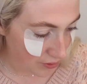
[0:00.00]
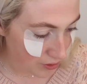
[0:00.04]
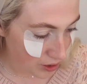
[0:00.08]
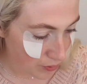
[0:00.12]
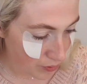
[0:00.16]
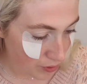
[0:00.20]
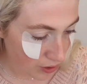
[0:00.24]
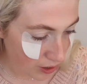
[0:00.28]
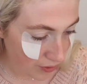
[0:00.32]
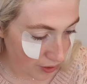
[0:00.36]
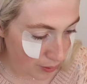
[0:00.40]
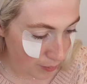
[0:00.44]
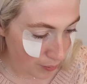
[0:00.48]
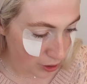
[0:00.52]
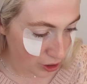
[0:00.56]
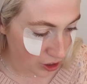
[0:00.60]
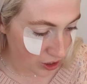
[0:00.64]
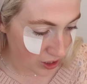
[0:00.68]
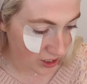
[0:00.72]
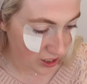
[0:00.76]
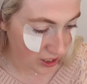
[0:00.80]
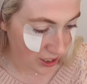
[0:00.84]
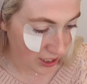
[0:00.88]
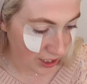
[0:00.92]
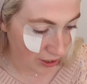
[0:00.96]
have some fluffy
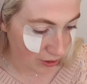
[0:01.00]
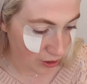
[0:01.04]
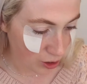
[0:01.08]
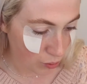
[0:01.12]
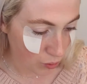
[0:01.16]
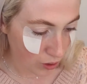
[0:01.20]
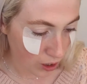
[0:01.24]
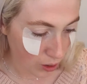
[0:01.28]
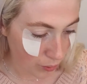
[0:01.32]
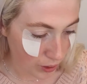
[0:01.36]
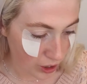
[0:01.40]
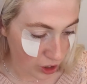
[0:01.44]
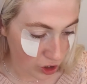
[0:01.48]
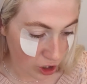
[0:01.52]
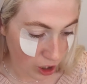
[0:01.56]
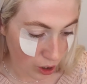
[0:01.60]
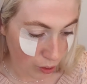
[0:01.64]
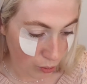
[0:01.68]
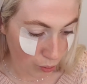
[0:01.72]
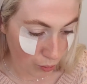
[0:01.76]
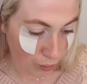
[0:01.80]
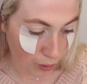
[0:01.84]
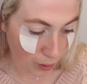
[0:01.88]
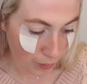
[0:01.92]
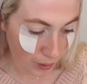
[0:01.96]
brushes in here as well, which I
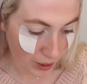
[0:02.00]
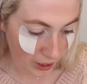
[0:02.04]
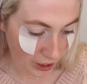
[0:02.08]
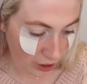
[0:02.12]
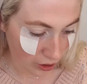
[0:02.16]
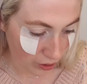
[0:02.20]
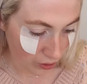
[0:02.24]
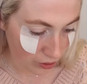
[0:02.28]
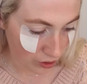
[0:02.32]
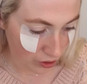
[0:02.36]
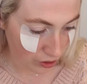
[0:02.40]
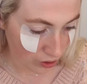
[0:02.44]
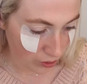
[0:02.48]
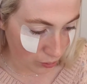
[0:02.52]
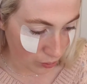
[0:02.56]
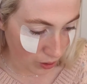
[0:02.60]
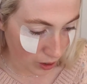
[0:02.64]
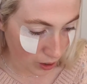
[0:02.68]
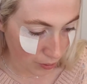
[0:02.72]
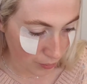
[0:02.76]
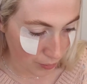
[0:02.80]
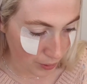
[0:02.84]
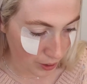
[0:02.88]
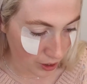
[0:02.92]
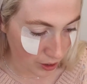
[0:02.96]
will probably use as
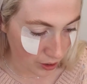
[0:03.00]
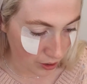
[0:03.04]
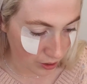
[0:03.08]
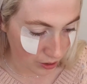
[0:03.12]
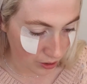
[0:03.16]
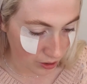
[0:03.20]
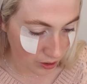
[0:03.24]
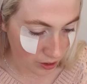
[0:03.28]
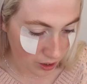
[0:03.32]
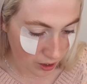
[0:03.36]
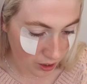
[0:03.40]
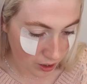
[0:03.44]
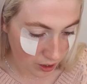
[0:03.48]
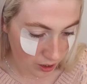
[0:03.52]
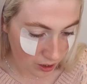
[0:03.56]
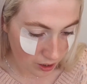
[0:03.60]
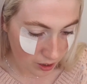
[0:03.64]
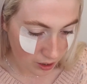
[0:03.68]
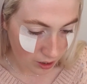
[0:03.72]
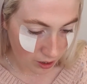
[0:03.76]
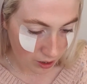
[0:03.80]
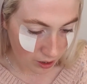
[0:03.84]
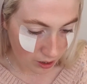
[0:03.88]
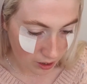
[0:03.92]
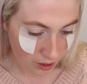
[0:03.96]
well, because
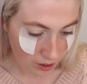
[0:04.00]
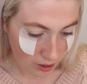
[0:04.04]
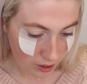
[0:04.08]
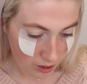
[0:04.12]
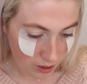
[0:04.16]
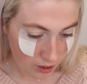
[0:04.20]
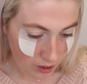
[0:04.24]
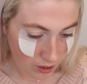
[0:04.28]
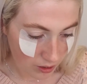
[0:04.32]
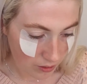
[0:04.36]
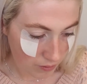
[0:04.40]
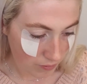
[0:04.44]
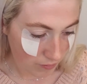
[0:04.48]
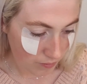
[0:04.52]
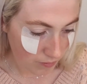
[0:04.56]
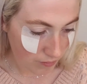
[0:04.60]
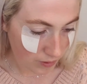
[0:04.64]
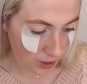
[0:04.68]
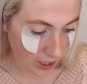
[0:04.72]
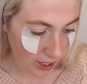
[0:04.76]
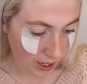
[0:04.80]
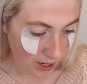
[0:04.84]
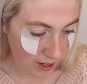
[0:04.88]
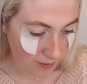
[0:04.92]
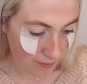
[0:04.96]

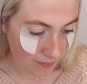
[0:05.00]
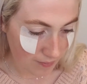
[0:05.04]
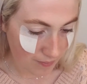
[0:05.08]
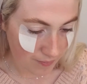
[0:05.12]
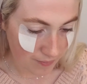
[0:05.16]
yeah.